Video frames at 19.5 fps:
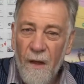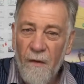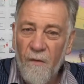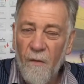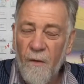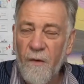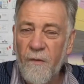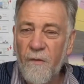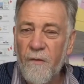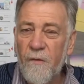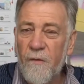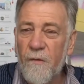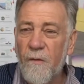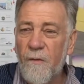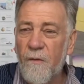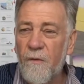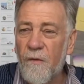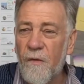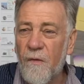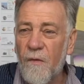So I want to
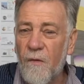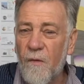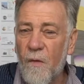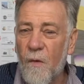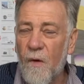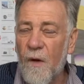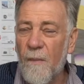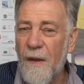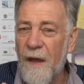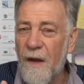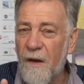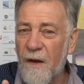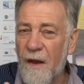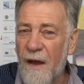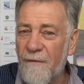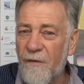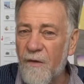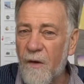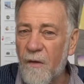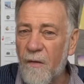just talk about
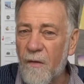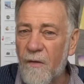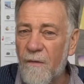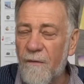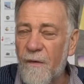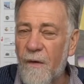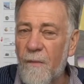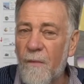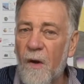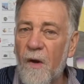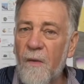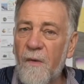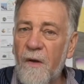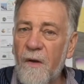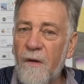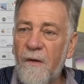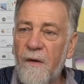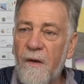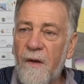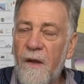governance for a
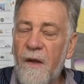moment.